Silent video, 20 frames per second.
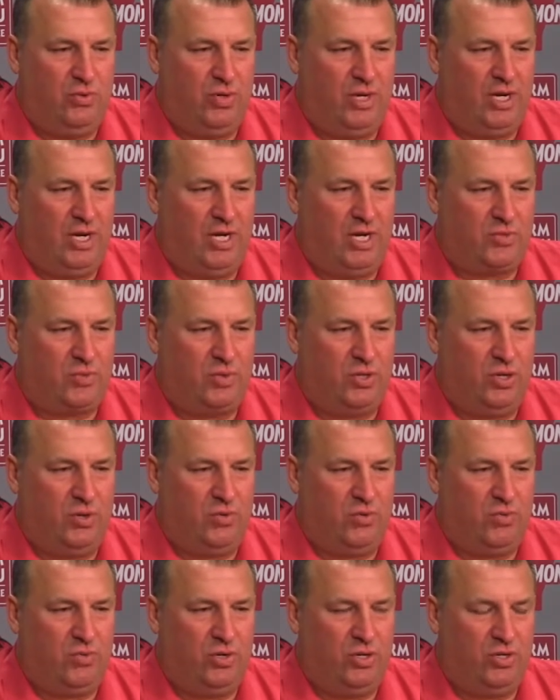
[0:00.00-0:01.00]
realize when
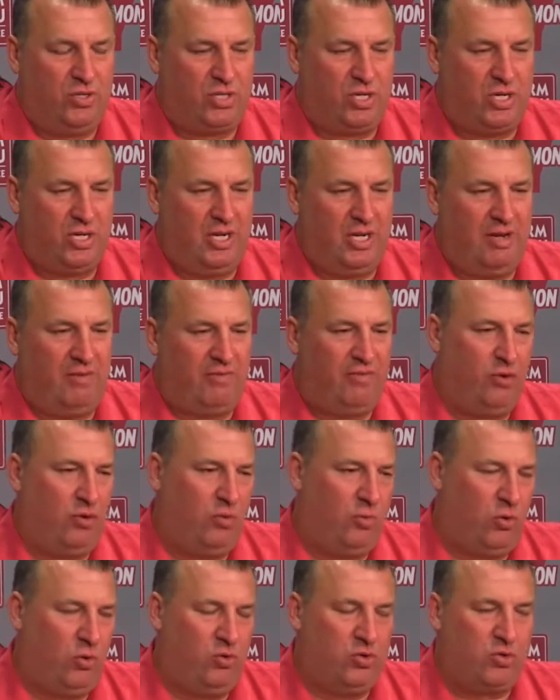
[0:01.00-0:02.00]
you're studying that
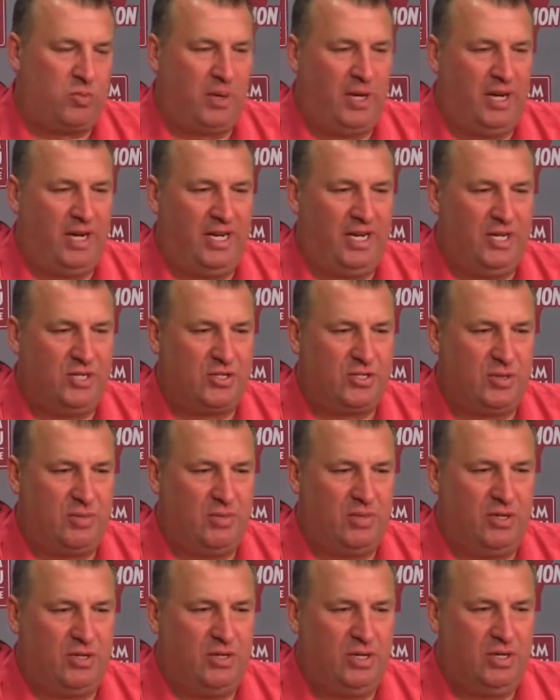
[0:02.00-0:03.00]
film or who's playing against
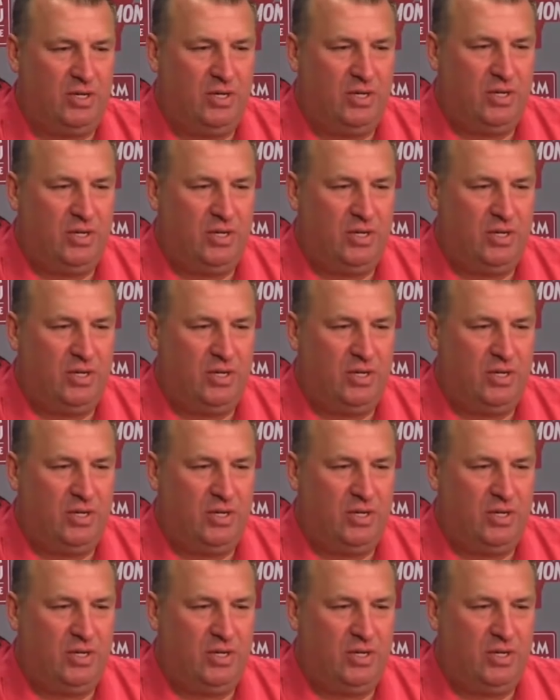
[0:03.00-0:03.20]
them, that